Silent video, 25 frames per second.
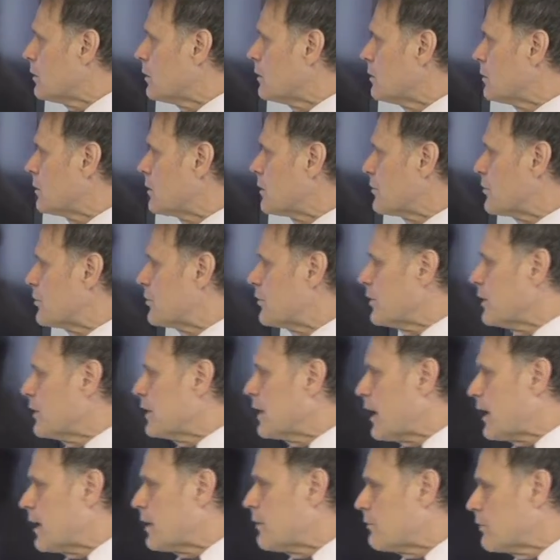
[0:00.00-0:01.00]
you can
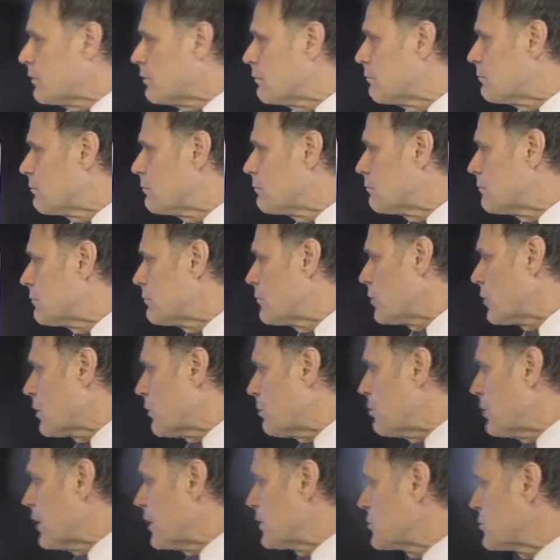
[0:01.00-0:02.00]
see I even took a
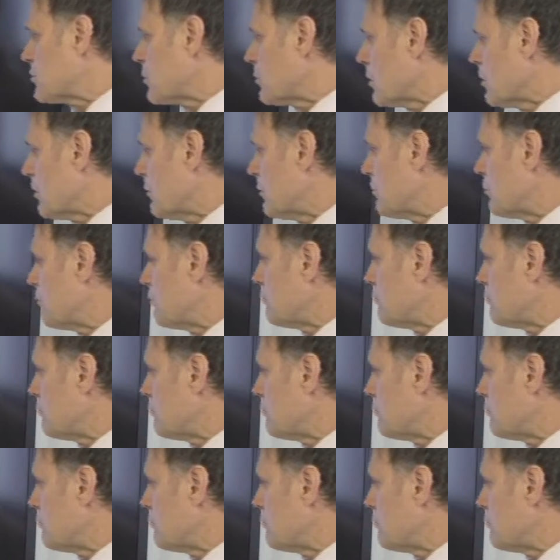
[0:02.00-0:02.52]
picture of